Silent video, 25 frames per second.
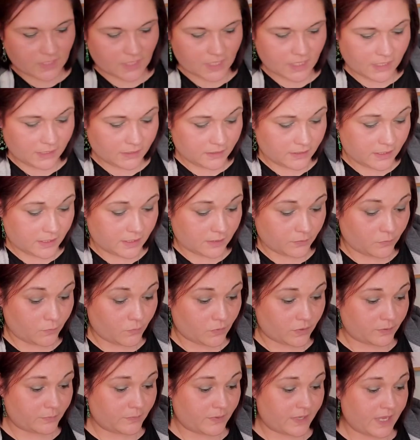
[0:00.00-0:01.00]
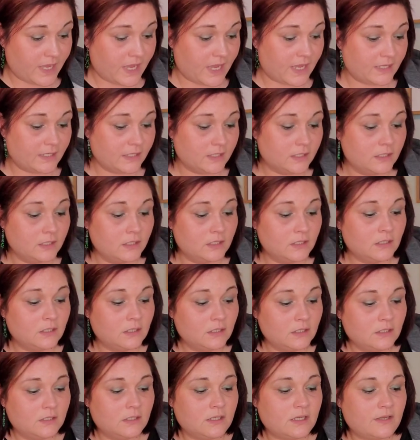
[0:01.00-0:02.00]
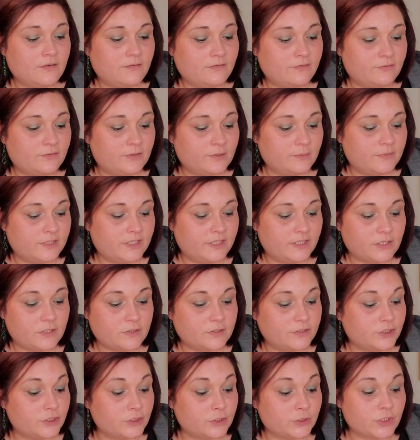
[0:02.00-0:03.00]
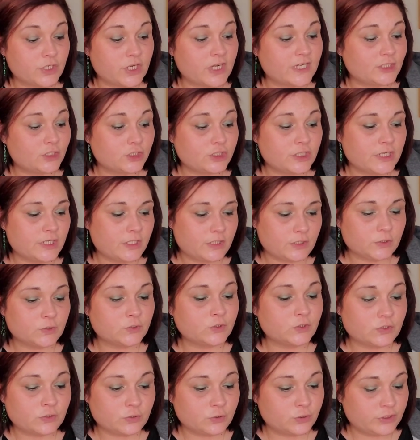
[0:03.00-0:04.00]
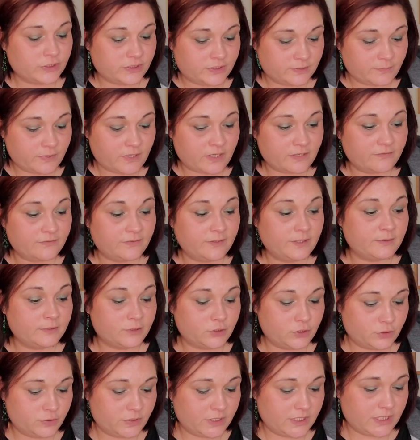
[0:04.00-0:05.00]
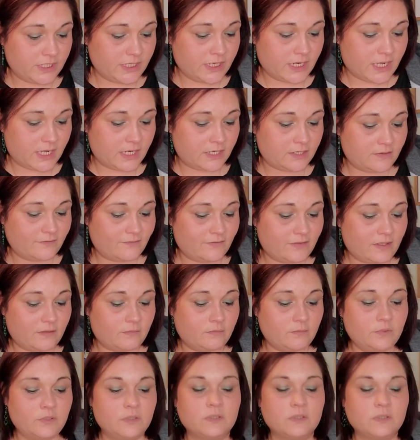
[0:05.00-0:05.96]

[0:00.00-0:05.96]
And then one pack of flamingos. They're not shakers. They're just puffy, but you get nine of them.